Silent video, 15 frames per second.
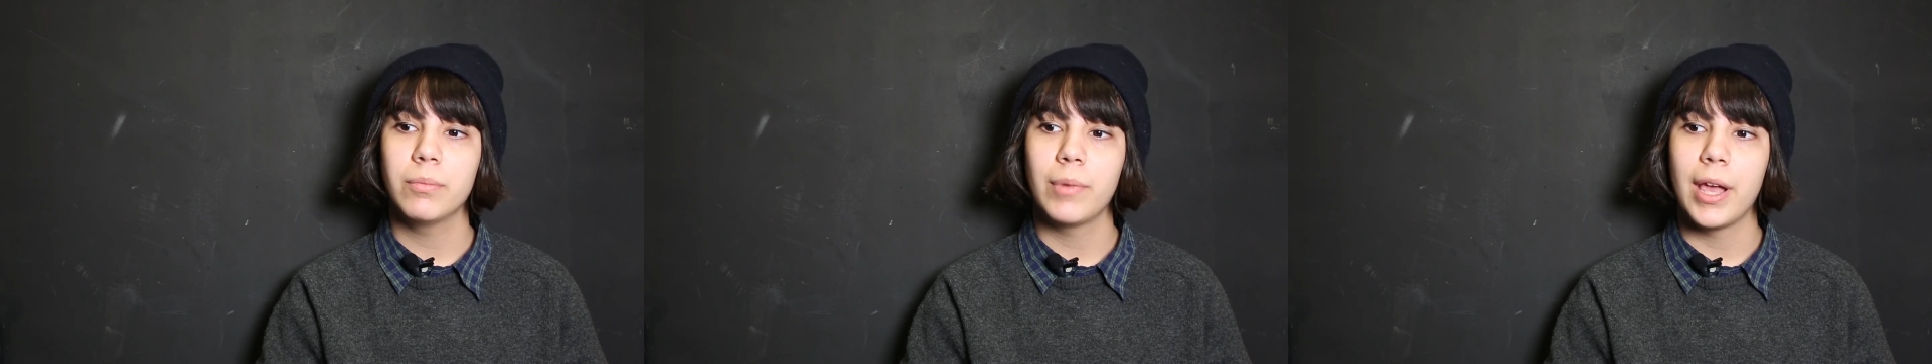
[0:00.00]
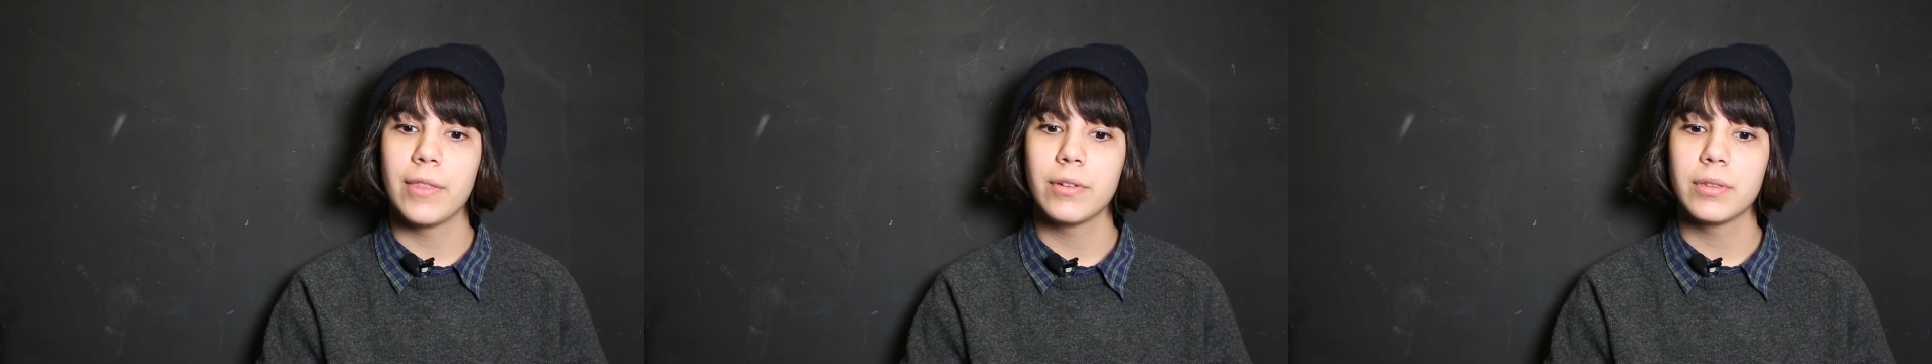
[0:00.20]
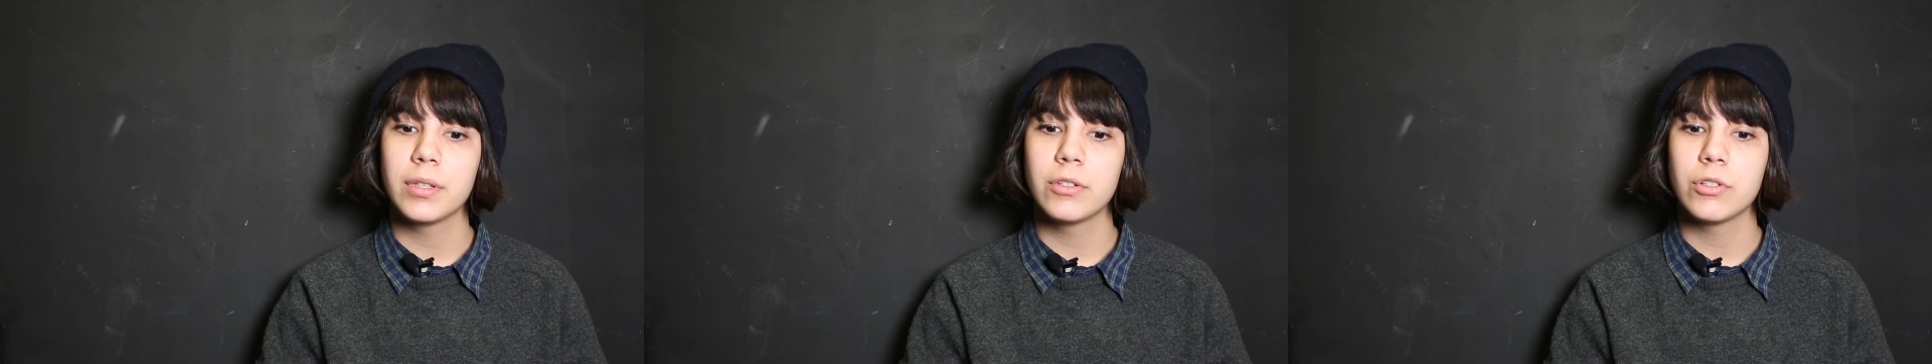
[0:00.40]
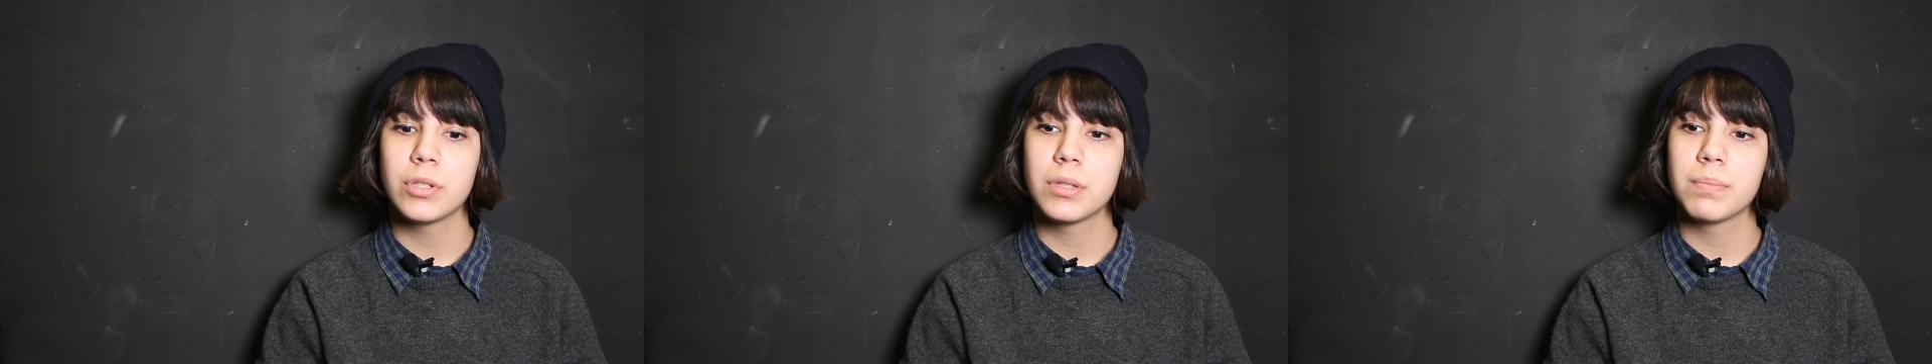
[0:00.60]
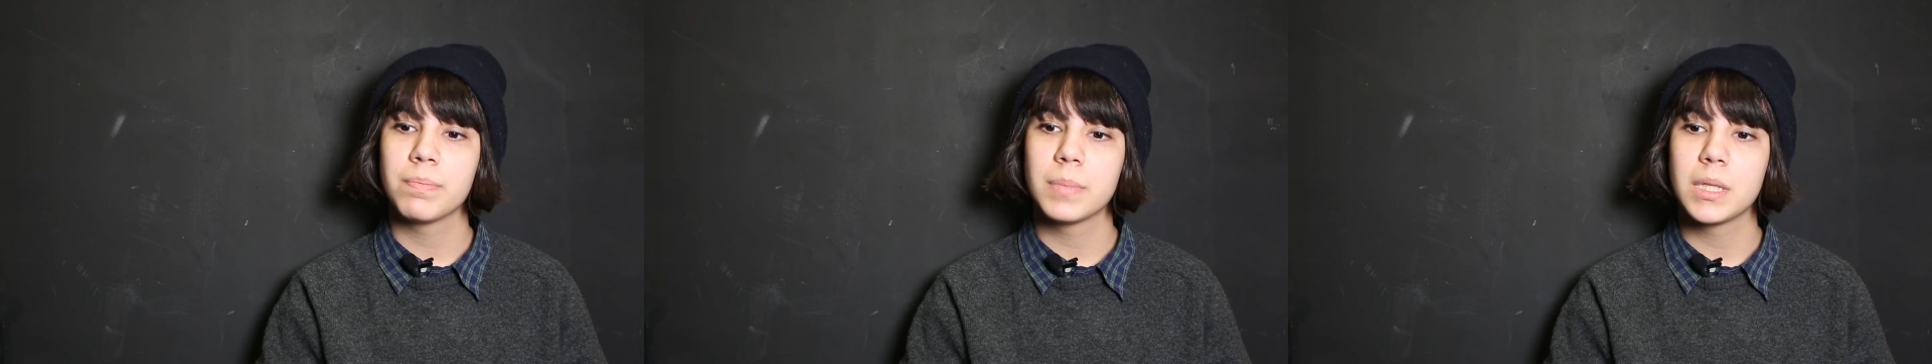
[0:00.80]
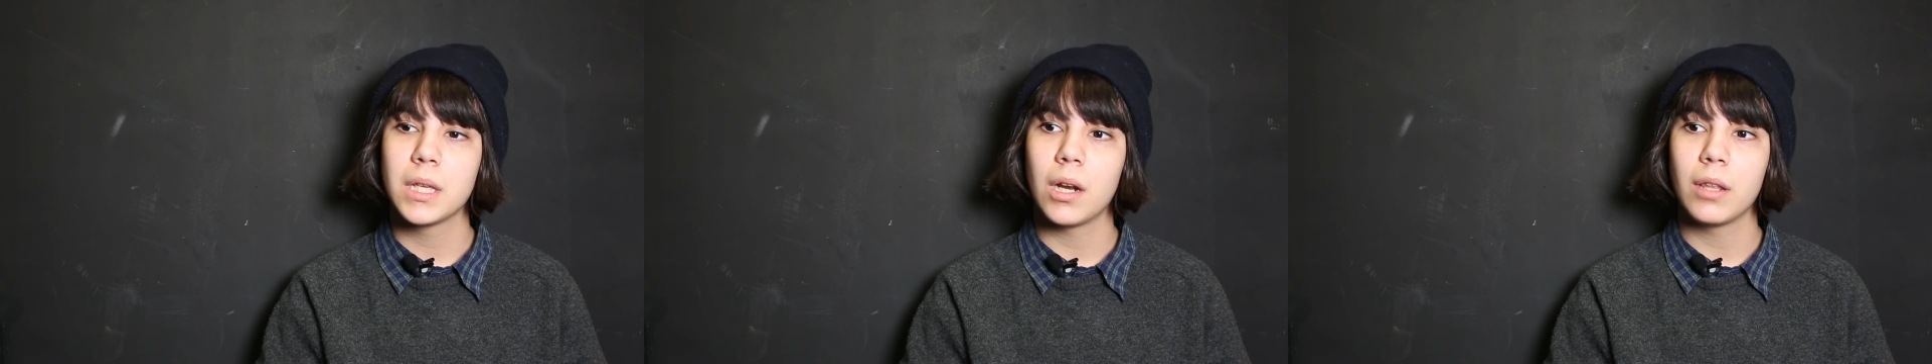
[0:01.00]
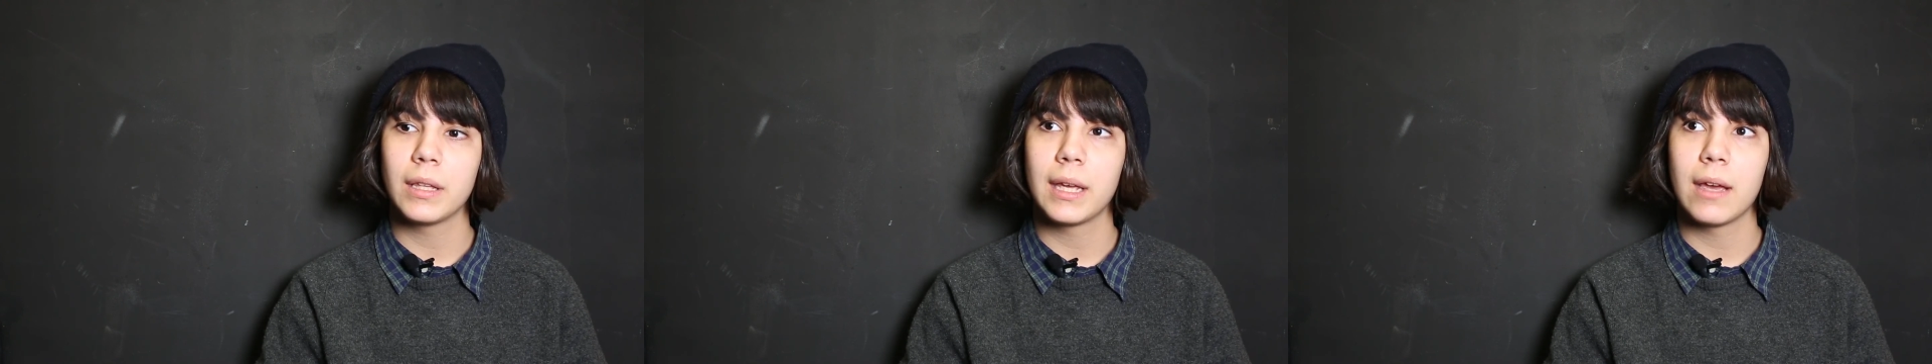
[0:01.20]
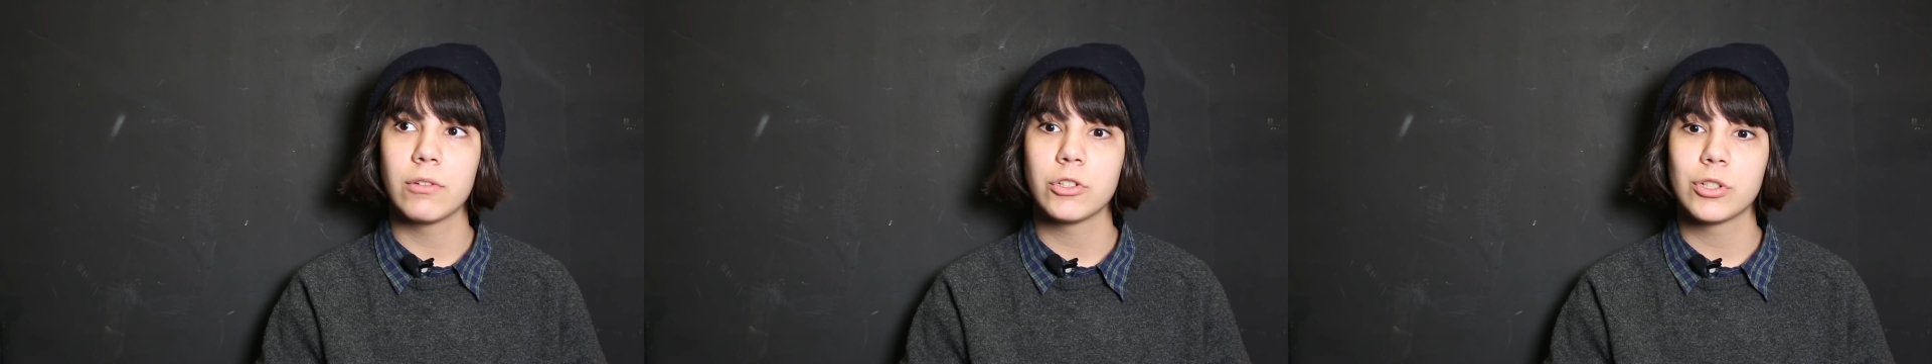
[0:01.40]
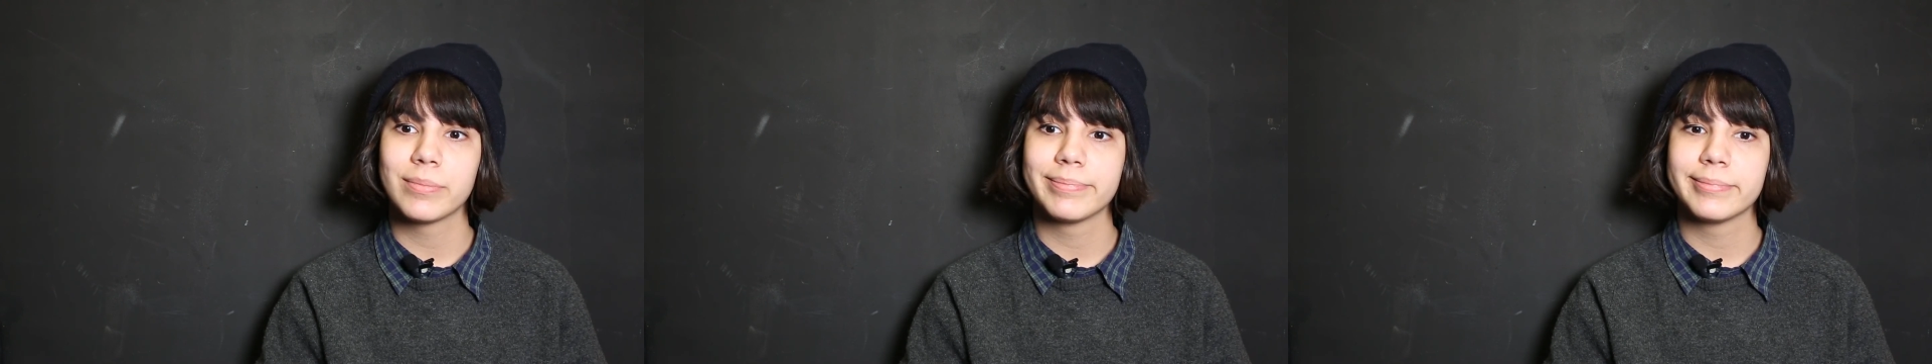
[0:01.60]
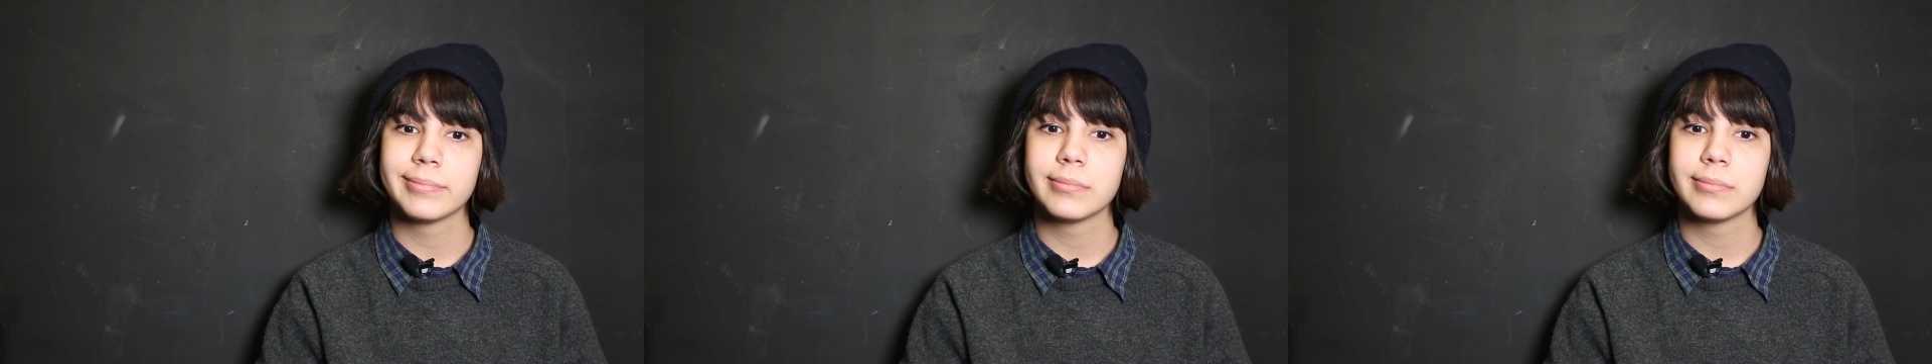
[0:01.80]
rather than just sit on the couch.